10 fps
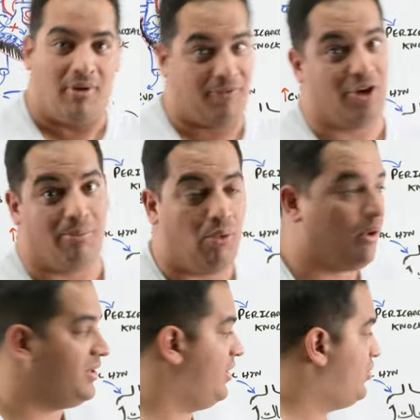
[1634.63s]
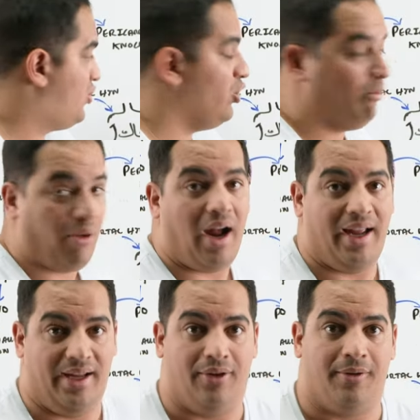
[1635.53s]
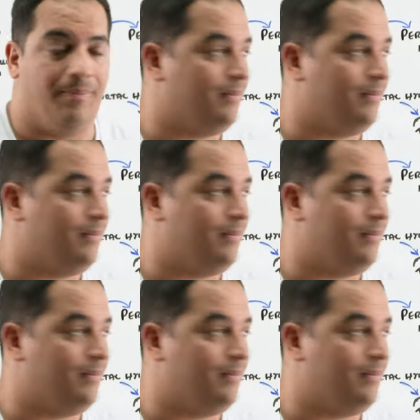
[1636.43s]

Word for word: but for your boards, super high yield.